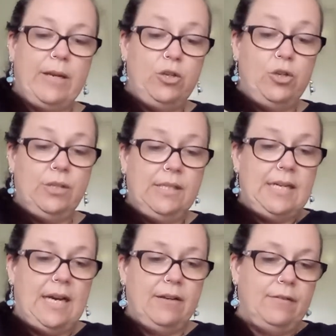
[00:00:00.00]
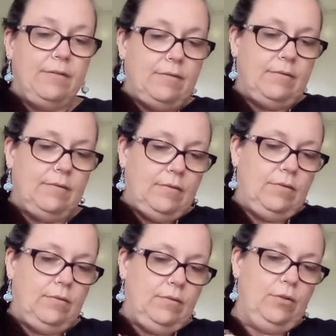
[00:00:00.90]
new
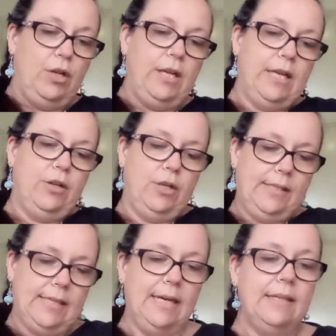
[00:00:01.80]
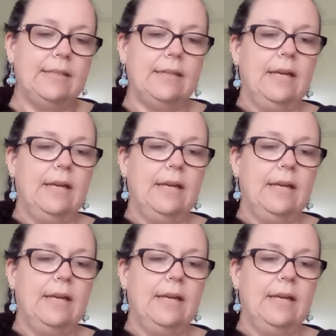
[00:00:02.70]
year new start.